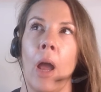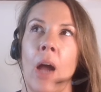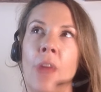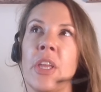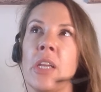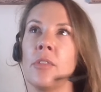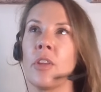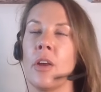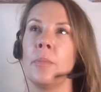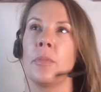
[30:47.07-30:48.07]
I think in
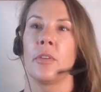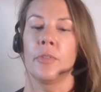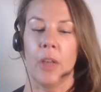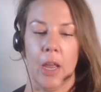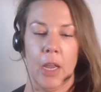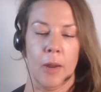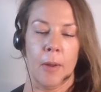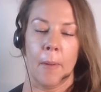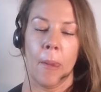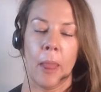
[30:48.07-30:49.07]
terms of like,
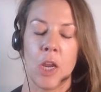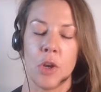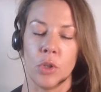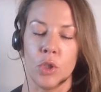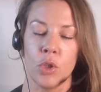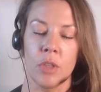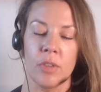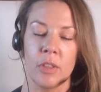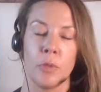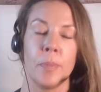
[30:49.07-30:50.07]
you know, you can
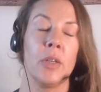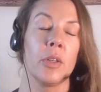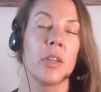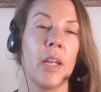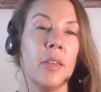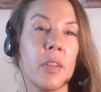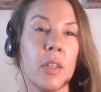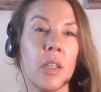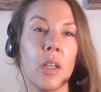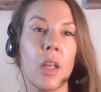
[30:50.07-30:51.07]
still be
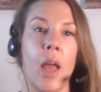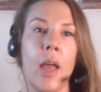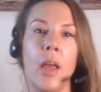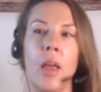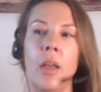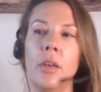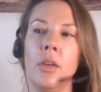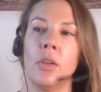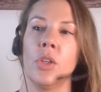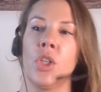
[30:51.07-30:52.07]
authentic
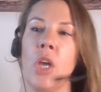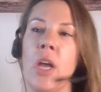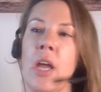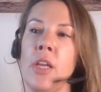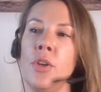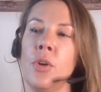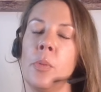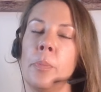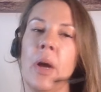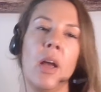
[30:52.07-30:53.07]
and share, you
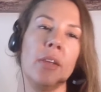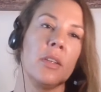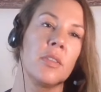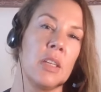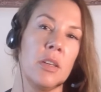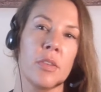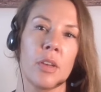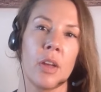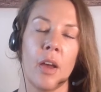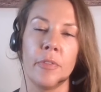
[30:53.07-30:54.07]
know, behind the scenes
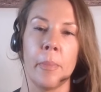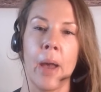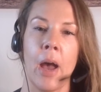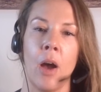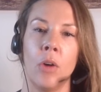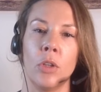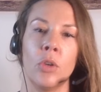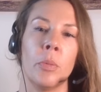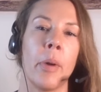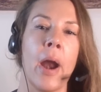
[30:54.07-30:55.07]
stuff about
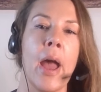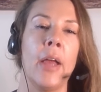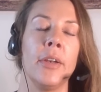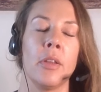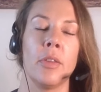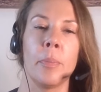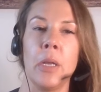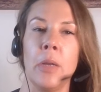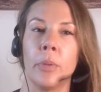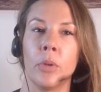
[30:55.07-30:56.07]
your brand and the
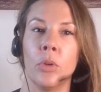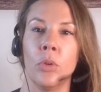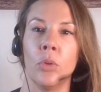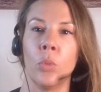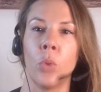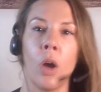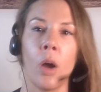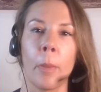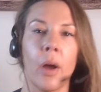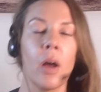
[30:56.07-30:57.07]
people who
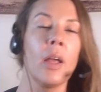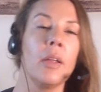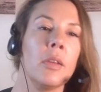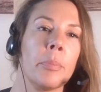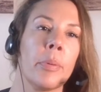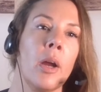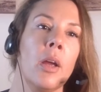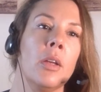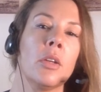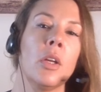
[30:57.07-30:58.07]
work behind the
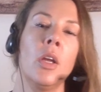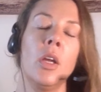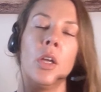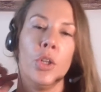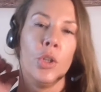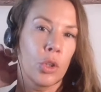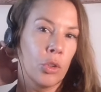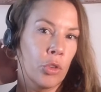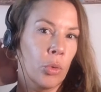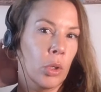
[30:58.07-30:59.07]
brand. You can
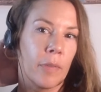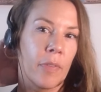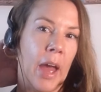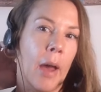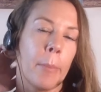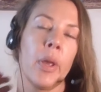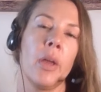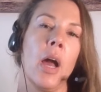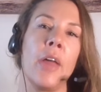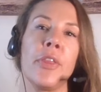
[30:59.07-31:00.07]
do all of that,
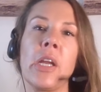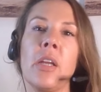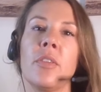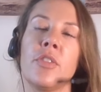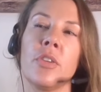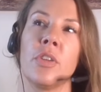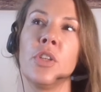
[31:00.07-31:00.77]
but I think it's just a